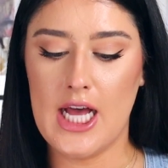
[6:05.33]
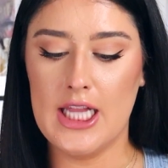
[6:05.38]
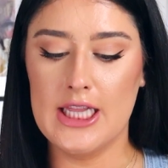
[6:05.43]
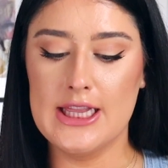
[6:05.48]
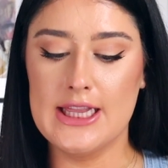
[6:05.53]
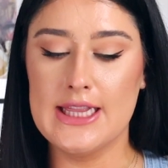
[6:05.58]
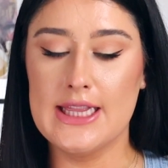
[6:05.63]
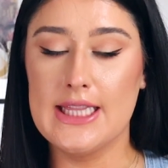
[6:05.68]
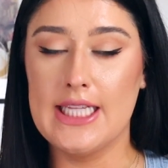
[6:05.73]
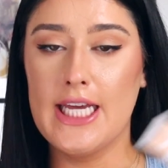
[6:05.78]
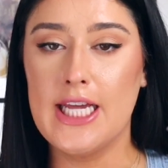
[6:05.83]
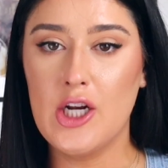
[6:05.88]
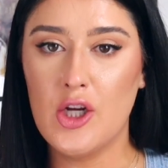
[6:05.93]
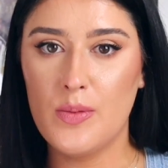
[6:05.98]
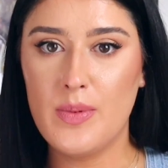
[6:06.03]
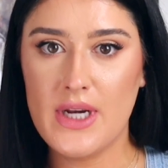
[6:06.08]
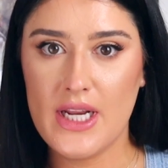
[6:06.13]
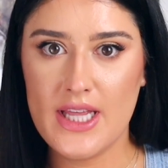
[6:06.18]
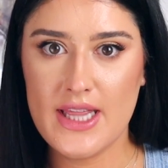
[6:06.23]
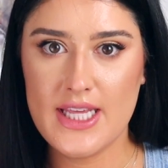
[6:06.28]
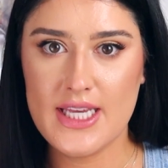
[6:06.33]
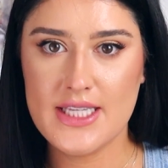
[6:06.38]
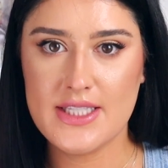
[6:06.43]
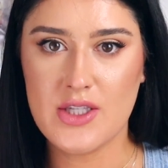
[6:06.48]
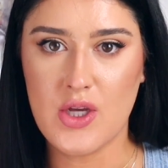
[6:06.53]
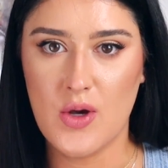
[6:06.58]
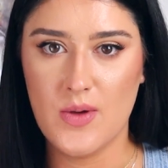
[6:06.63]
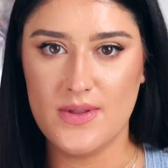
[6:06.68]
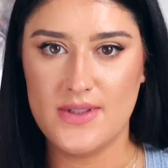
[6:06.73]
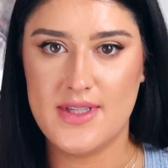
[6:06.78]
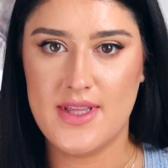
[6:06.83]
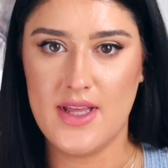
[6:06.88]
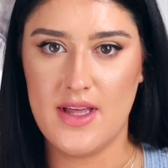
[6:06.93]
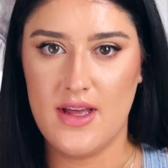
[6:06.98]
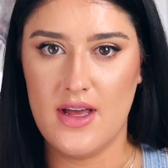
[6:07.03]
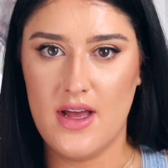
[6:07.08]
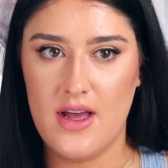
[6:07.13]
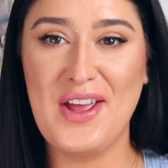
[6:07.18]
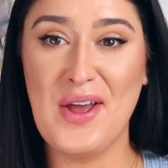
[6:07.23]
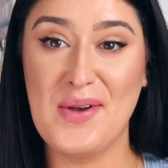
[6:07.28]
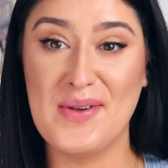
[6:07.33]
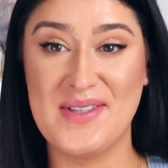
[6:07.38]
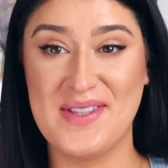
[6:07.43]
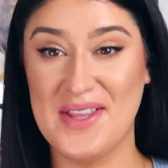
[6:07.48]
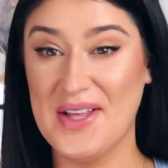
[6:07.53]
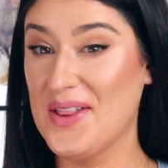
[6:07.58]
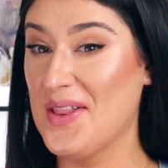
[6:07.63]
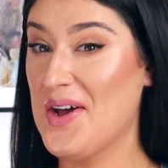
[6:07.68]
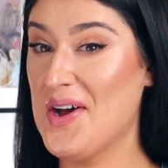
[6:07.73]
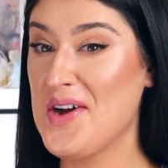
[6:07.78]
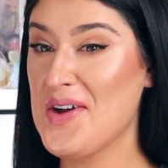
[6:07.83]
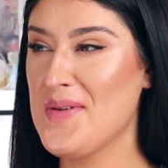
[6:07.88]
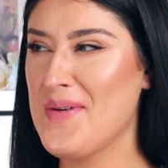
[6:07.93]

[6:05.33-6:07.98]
a little bit of this goes the long